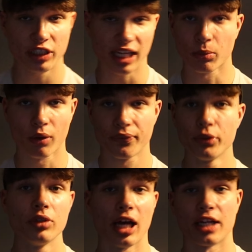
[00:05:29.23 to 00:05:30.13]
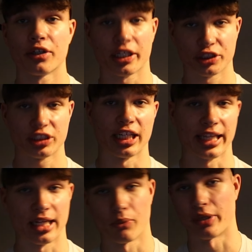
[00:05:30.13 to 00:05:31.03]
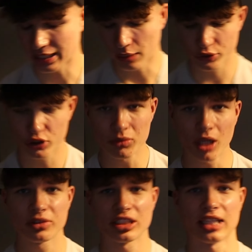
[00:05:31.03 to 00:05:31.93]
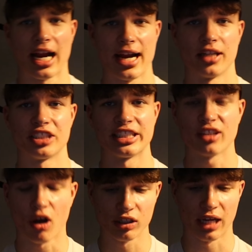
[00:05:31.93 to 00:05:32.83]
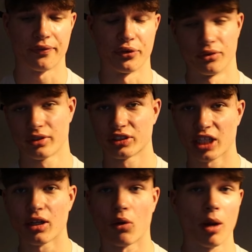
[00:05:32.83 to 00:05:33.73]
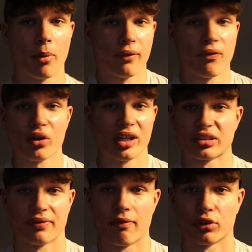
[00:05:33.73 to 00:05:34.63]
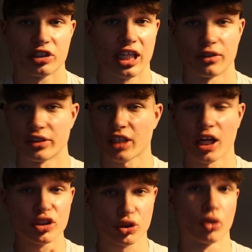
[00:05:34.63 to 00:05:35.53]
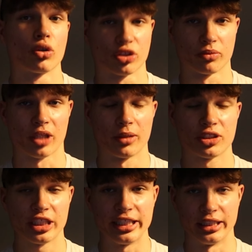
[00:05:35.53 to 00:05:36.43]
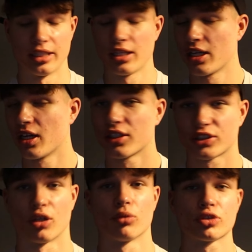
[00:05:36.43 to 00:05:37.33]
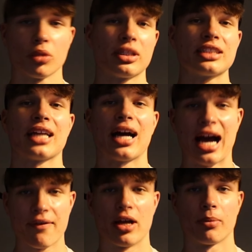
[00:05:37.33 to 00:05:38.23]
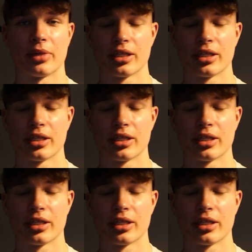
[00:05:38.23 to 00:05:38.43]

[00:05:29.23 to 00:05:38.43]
just add more food and you actually start gaining weight. Now, sometimes it's hard to eat all that food, because I know I'm on four thousand five hundred calories. I struggle sometimes to eat. So some things that have helped